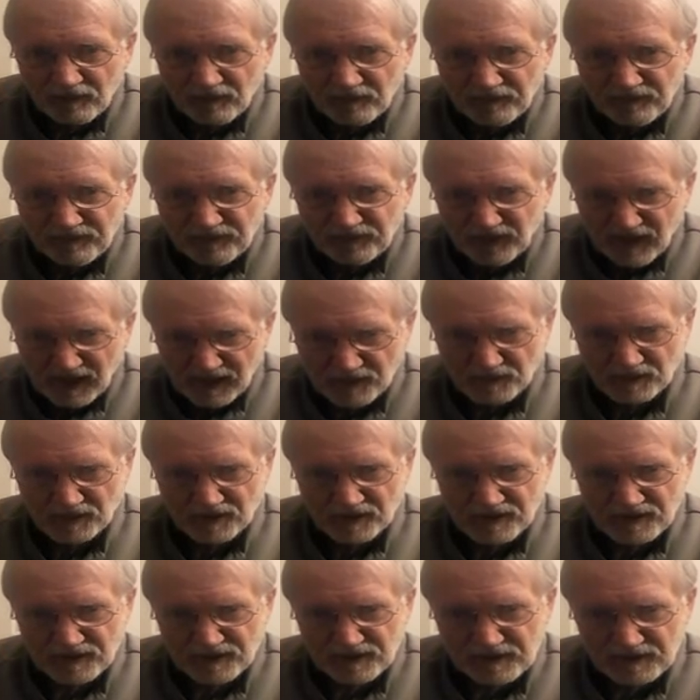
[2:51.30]

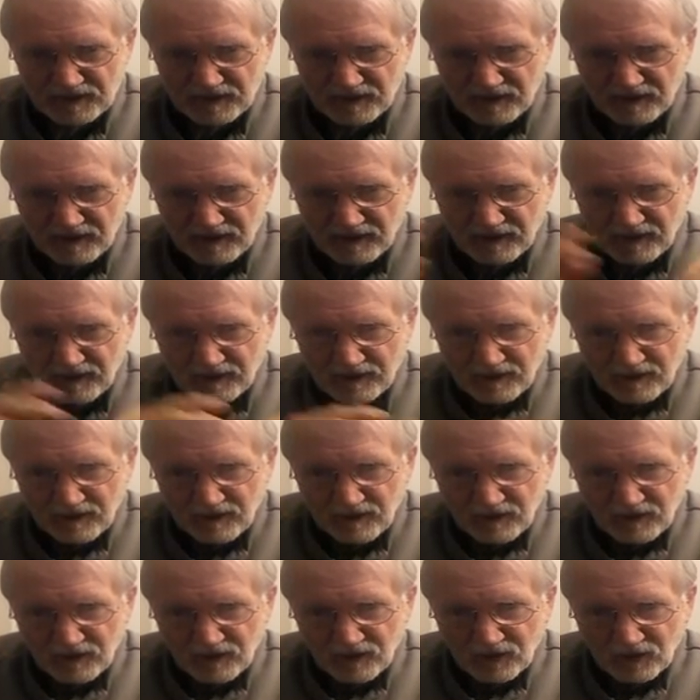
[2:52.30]
famous
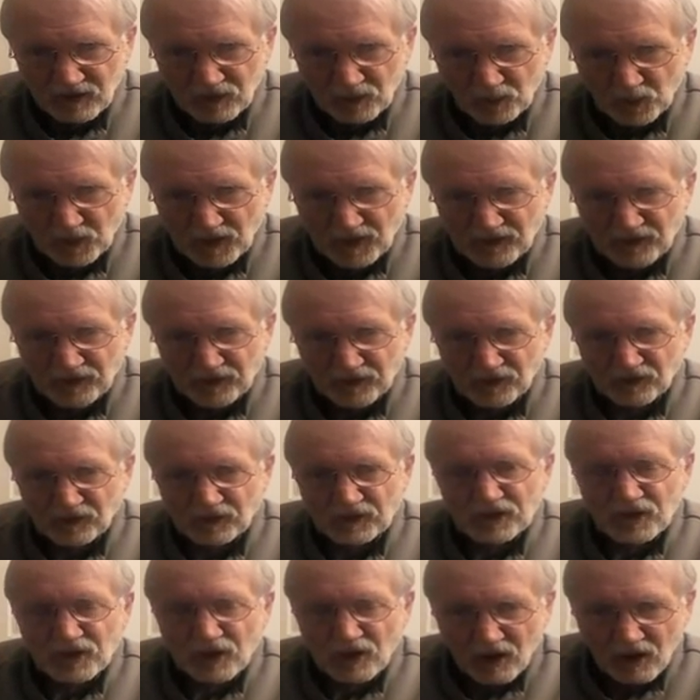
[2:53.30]
with her
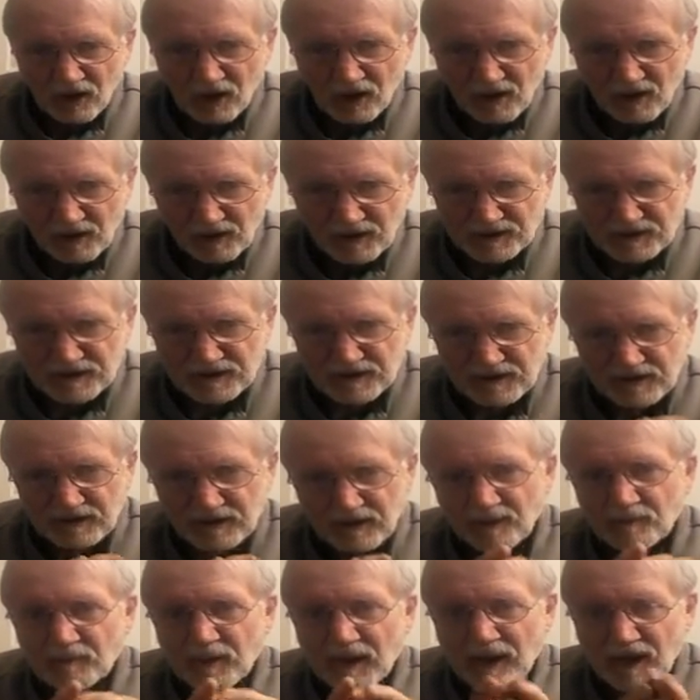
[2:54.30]
talks
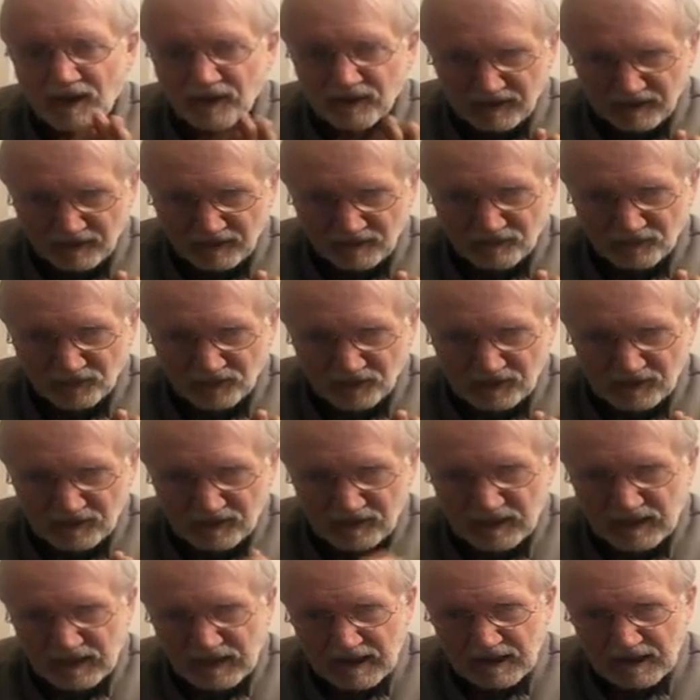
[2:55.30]
about
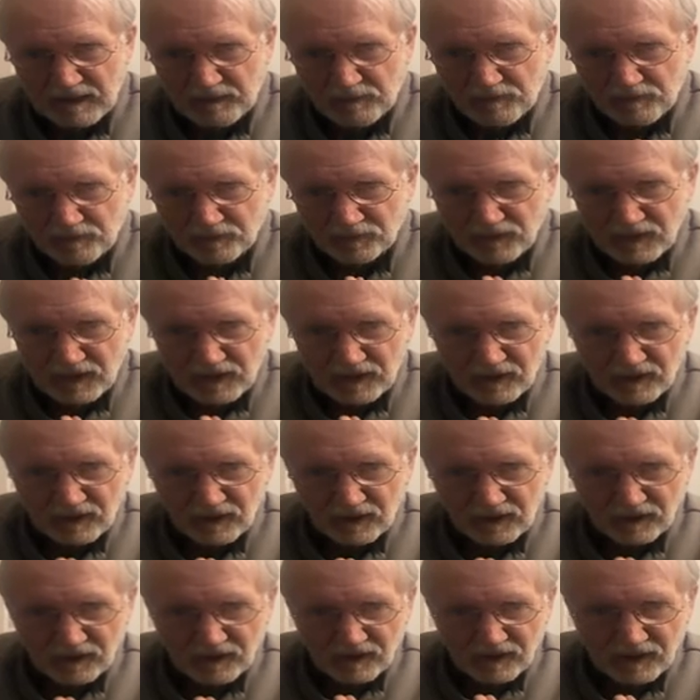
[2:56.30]
heaven
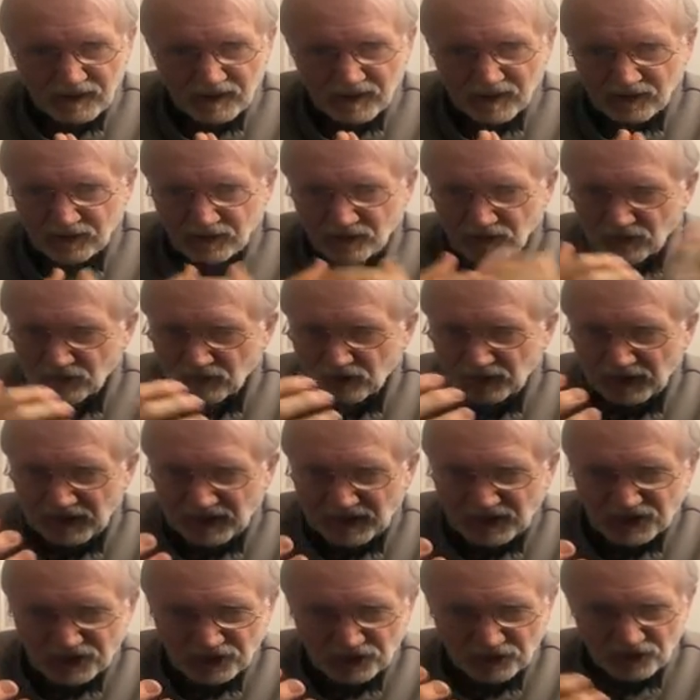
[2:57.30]
and her
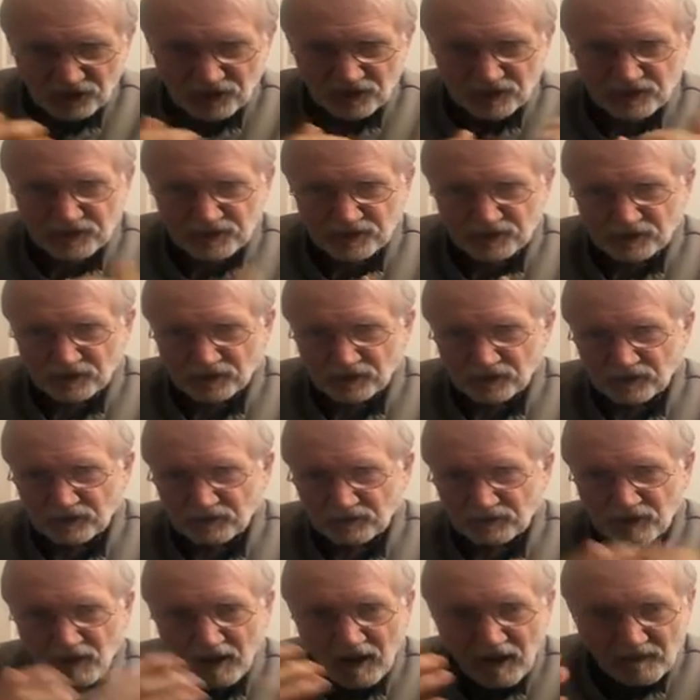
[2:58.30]
lectures or
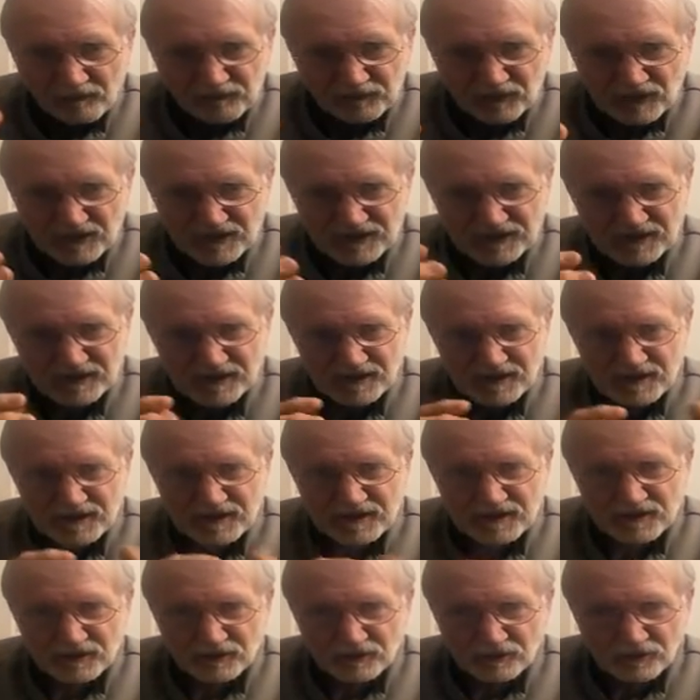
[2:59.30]

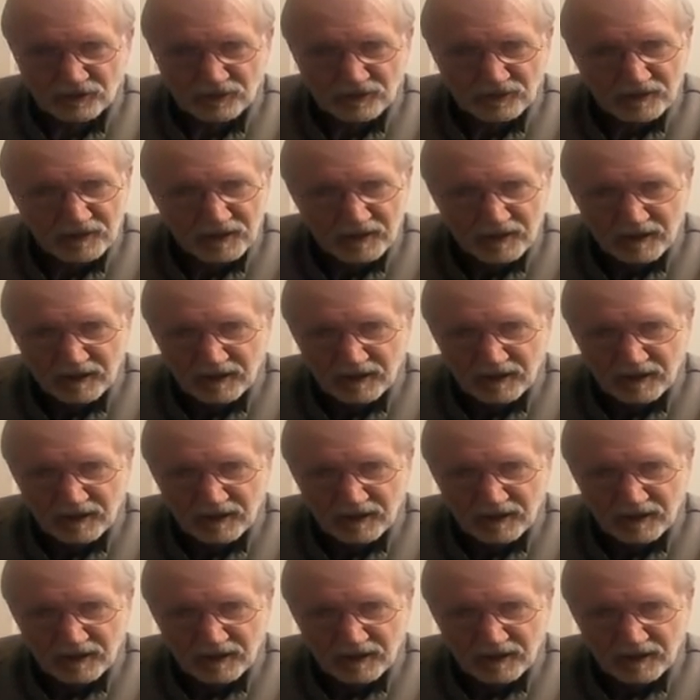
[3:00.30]
conferences or